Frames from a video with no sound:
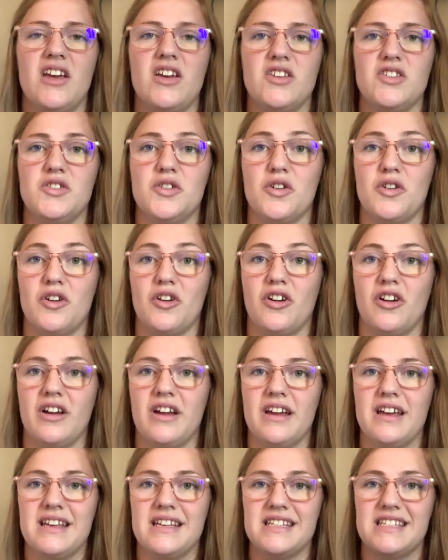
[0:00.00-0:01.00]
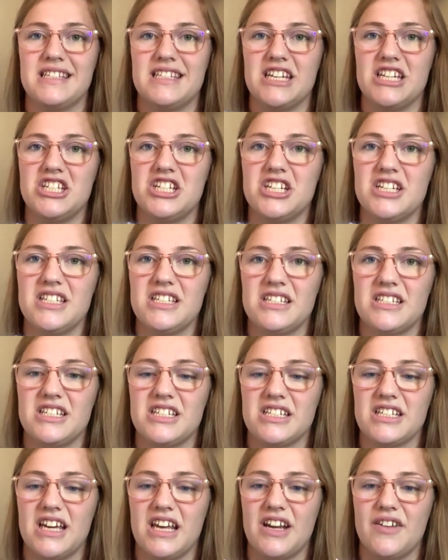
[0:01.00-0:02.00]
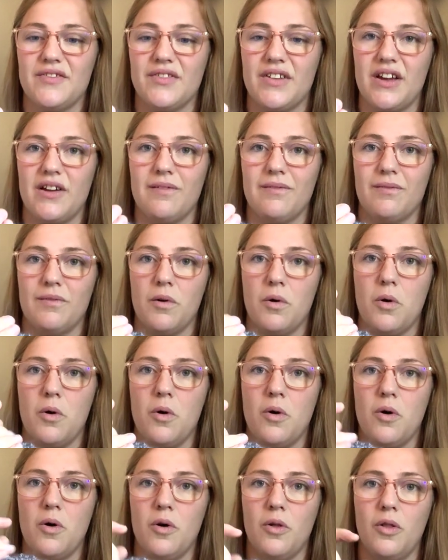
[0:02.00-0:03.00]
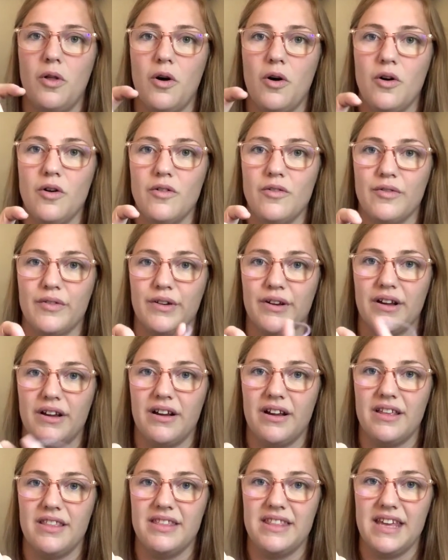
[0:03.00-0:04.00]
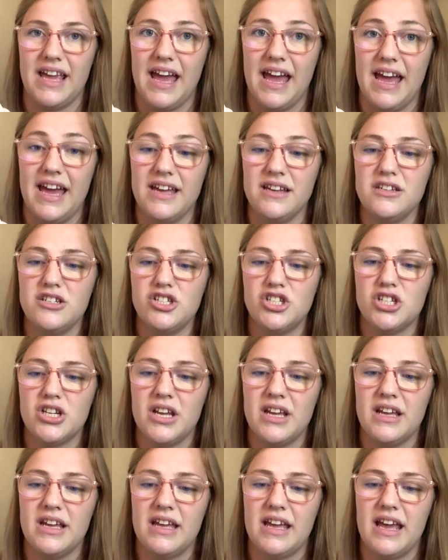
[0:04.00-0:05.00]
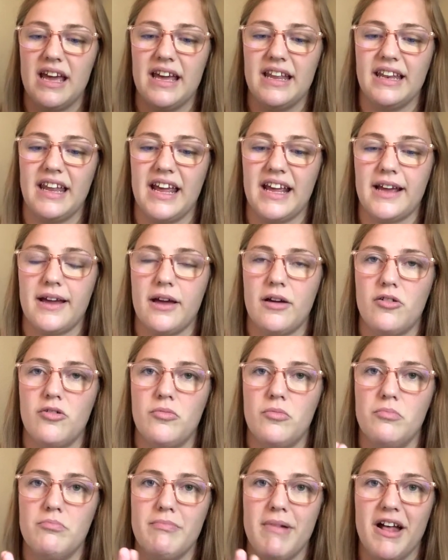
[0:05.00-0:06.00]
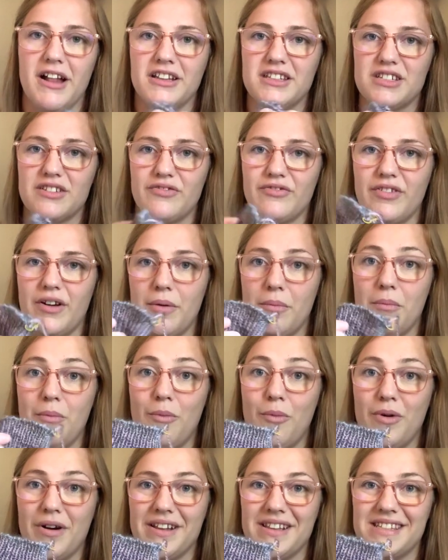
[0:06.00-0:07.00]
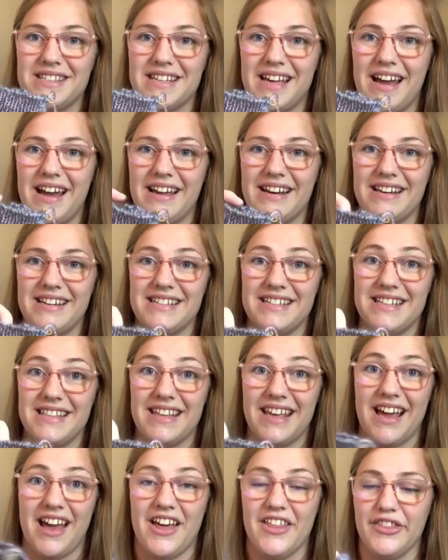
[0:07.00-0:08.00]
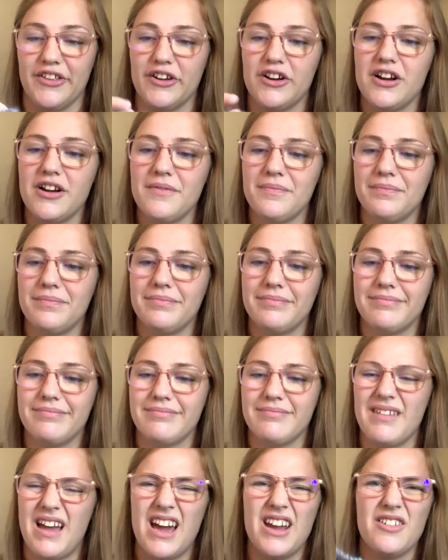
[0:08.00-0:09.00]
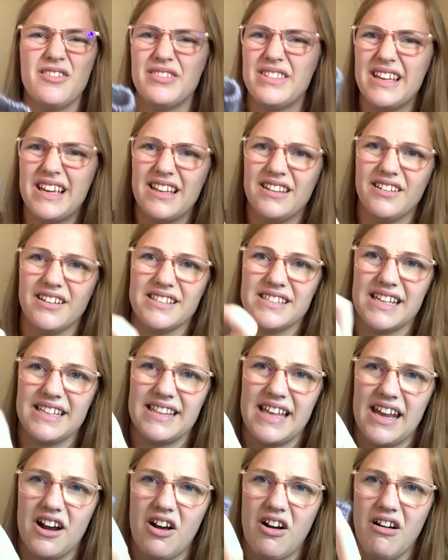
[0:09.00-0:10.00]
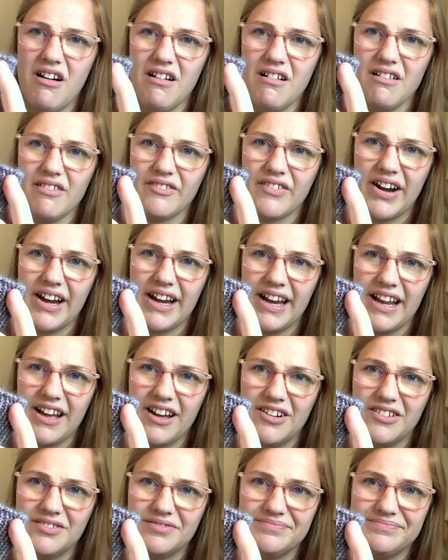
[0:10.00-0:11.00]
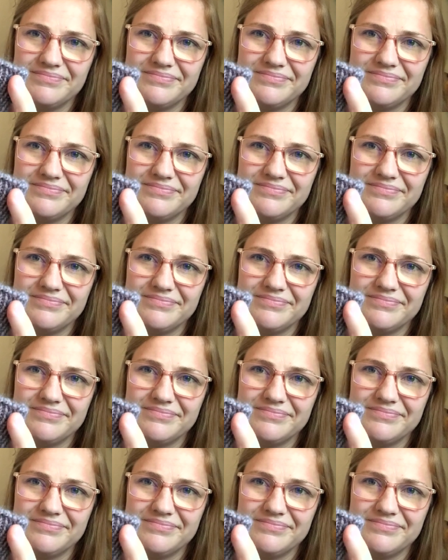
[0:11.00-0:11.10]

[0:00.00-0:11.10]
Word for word: you're stitches just kind of like roll over the edge and like melt from one side into the other. I don't think it looks like that at all right now.